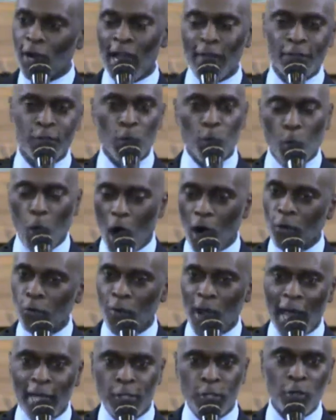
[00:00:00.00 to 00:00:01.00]
to have to walk
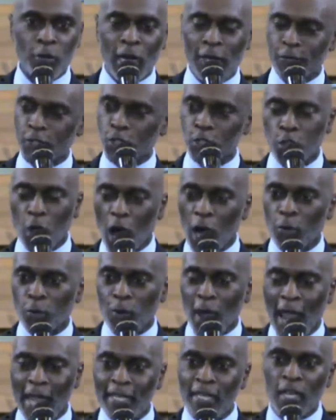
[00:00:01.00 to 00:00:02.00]
right. You're going to have to talk
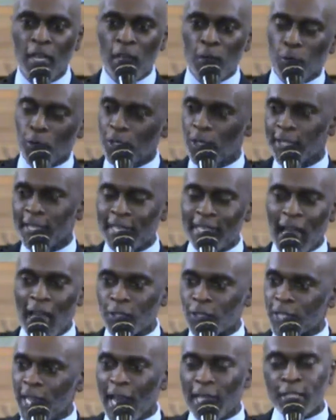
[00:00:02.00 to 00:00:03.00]
right. When you get
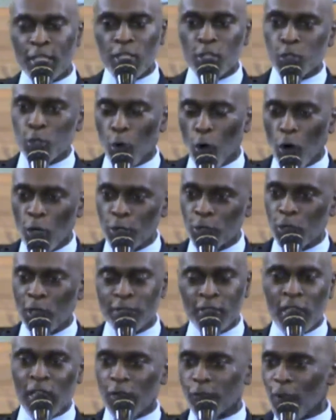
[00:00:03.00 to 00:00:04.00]
outside these doors, you
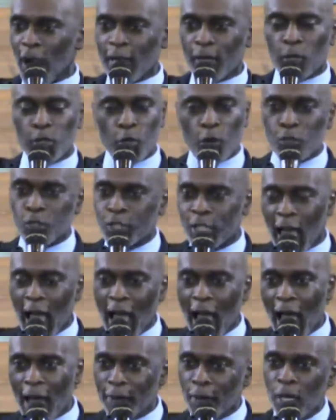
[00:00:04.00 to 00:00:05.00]
have to live right on your
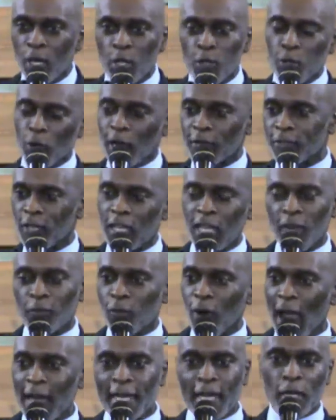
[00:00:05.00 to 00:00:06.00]
job. You have to live
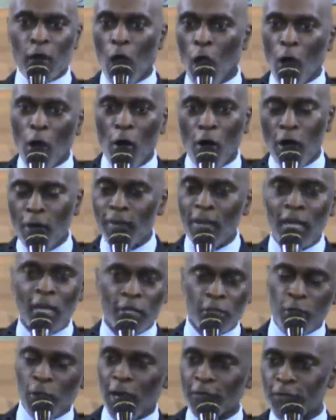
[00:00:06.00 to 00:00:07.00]
right at home.
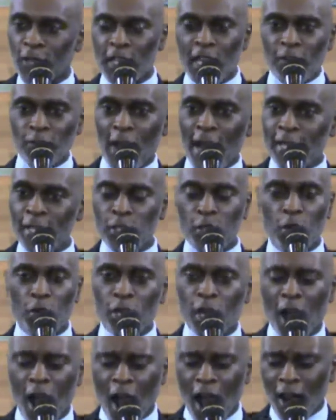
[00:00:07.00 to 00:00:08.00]
You have to live right in your
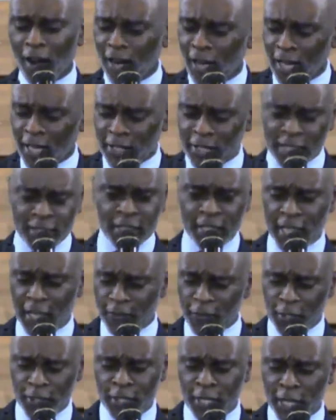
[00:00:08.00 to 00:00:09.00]
car. Just to
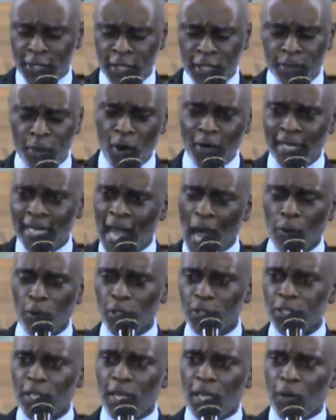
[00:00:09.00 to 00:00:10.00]
give you a testimony, I
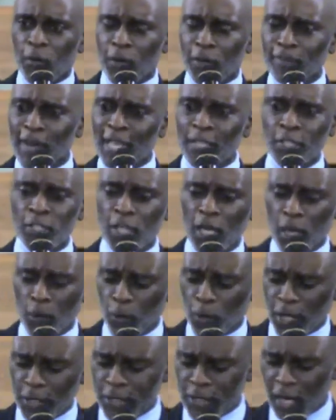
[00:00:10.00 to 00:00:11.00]
was, when my son was,